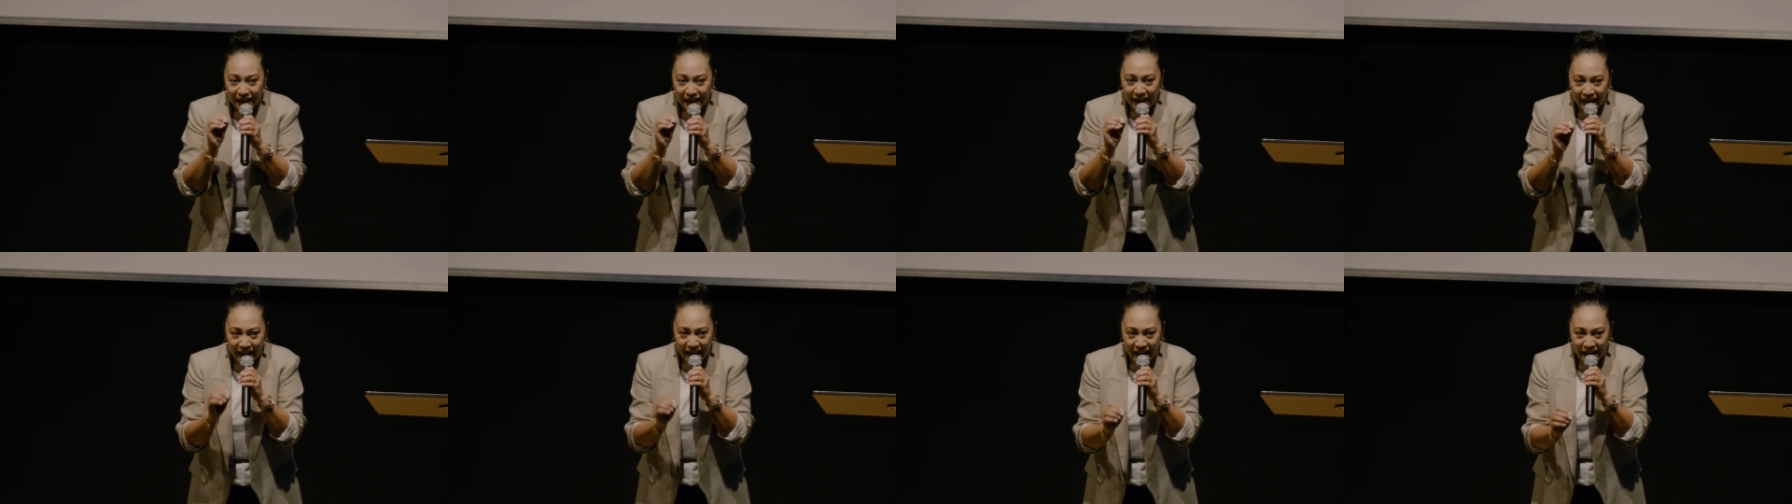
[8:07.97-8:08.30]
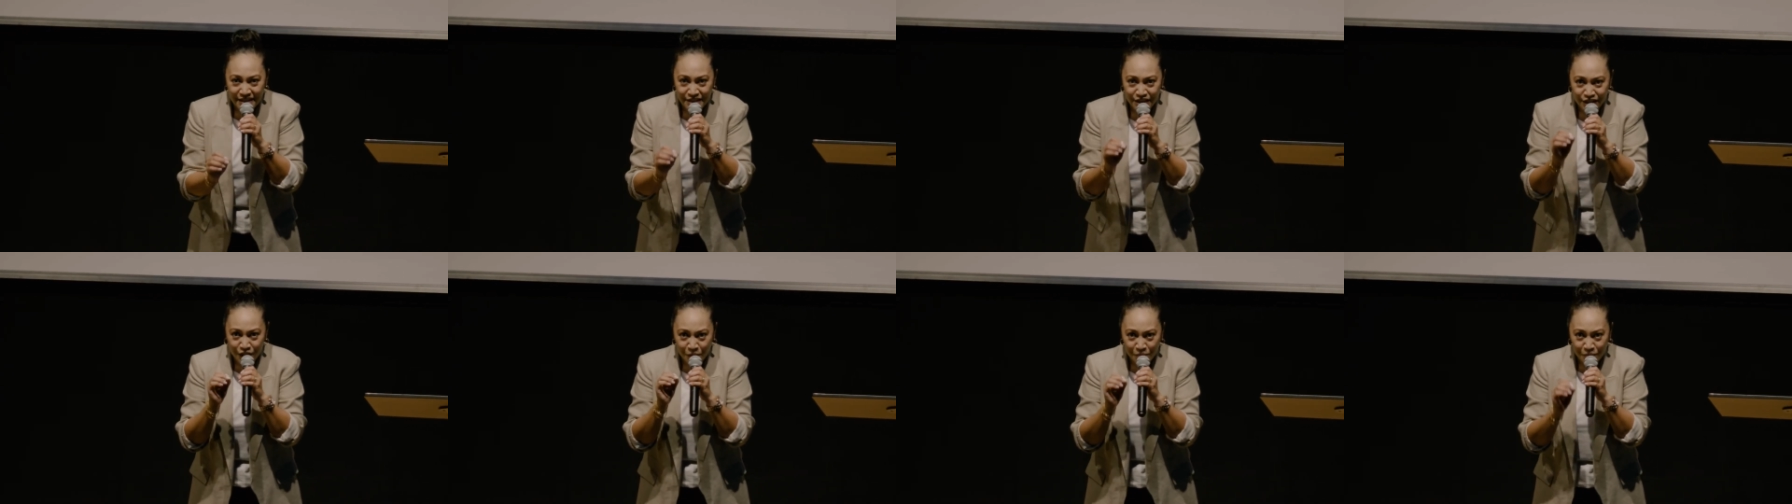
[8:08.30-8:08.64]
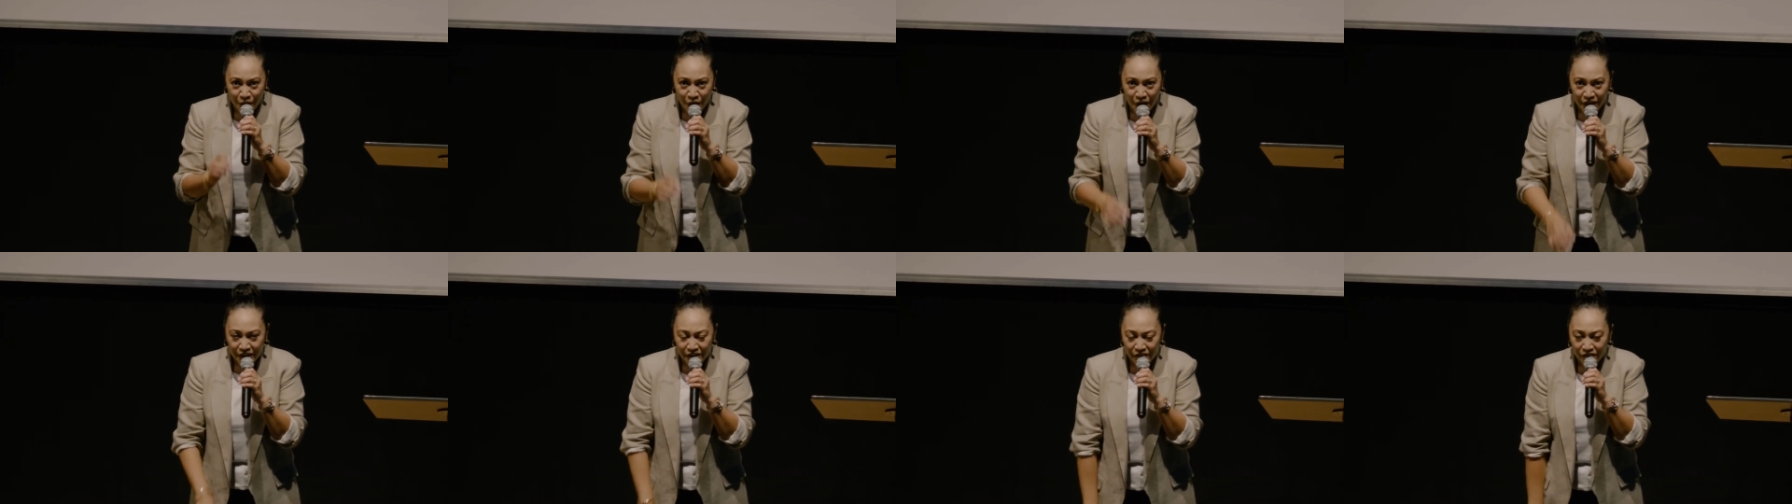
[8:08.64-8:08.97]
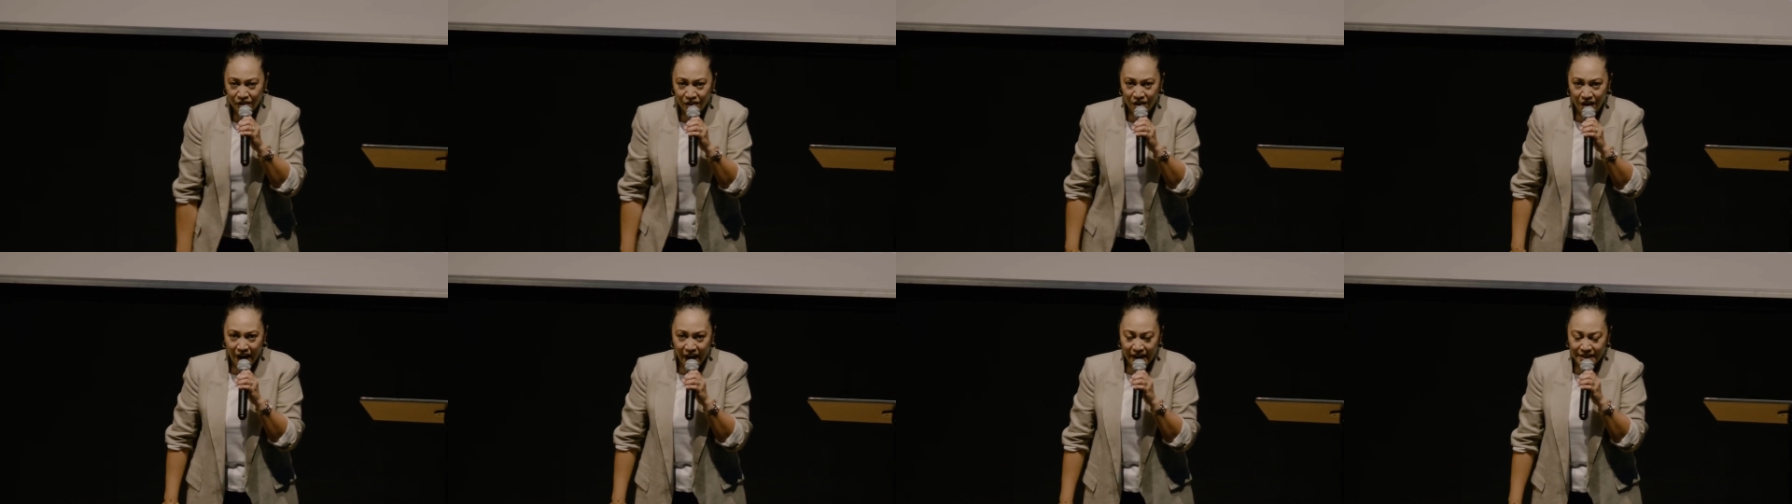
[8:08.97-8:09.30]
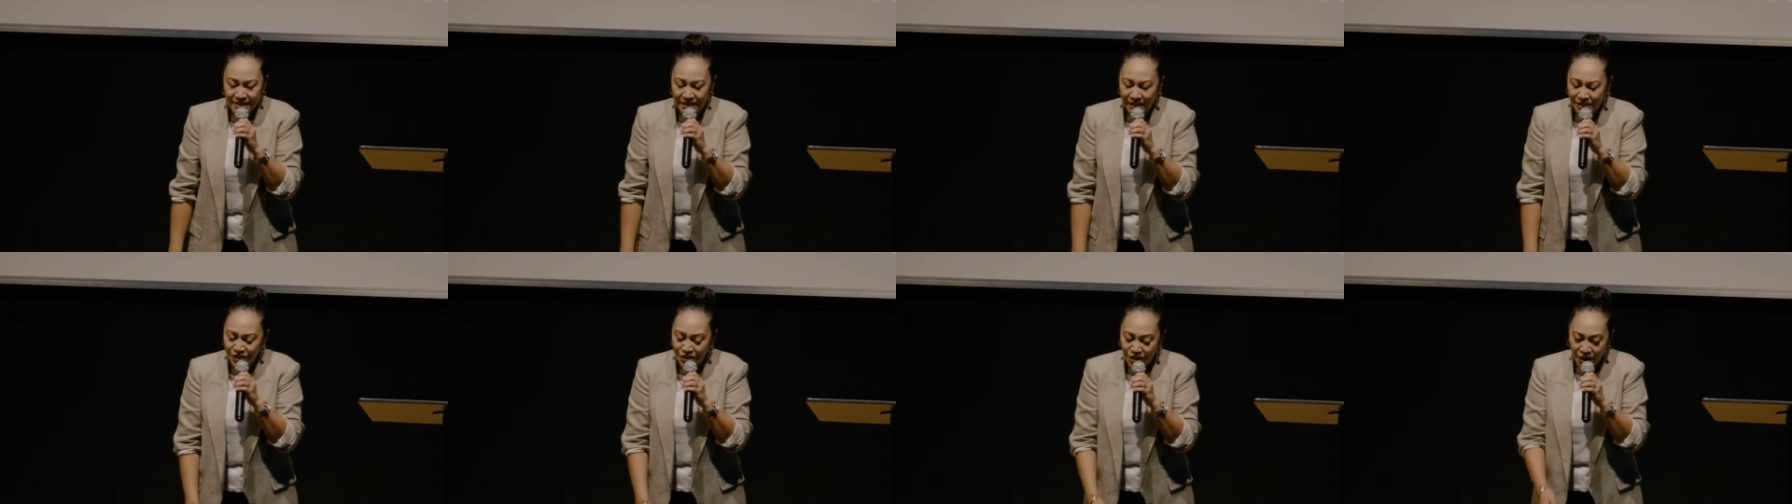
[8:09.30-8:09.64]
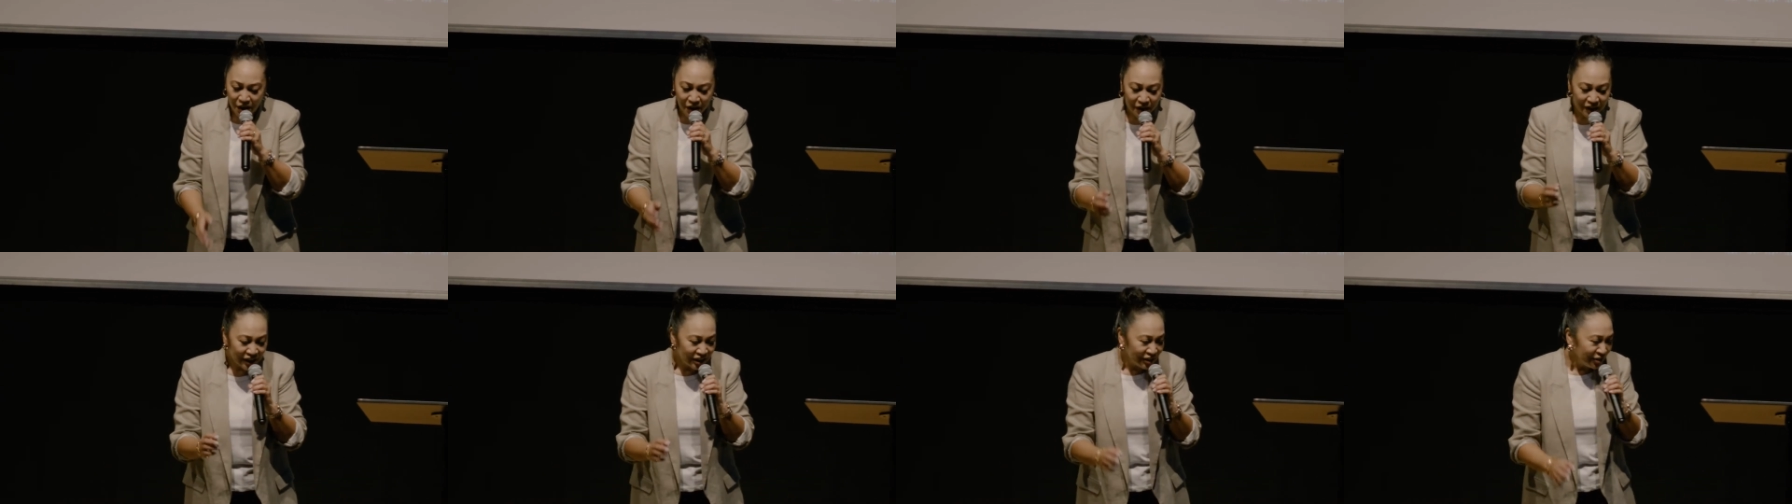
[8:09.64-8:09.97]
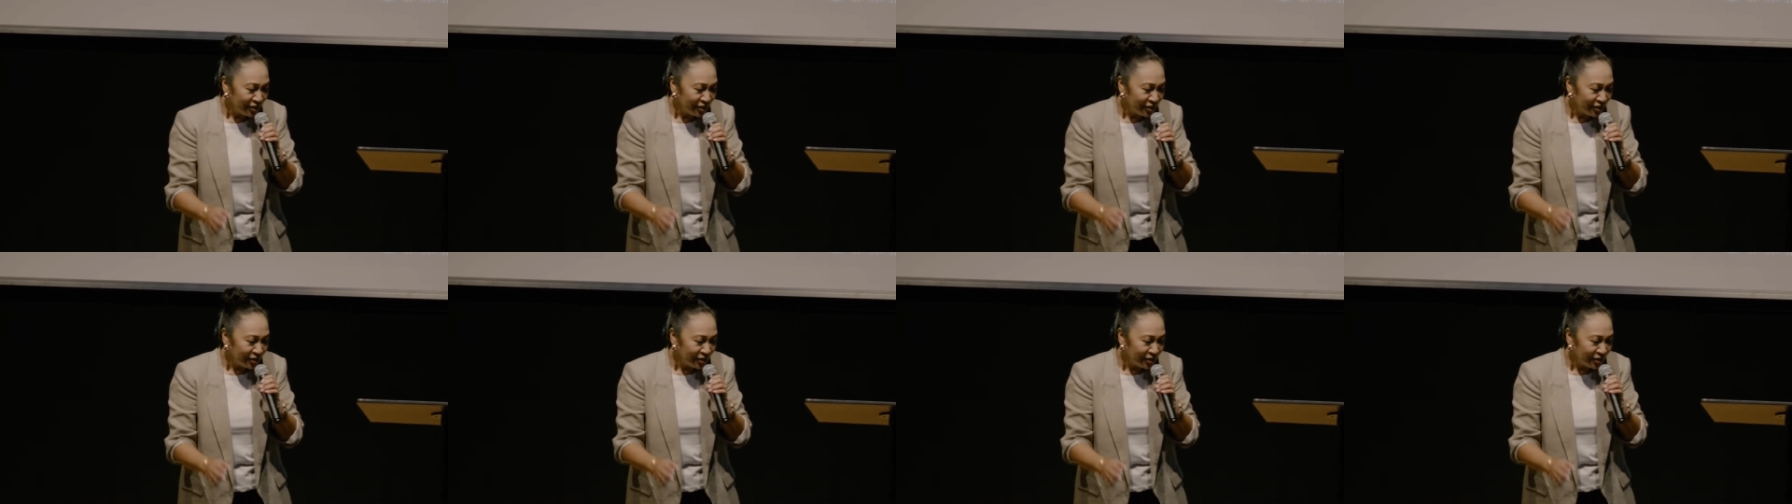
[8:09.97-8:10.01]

as the body of Christ. And so,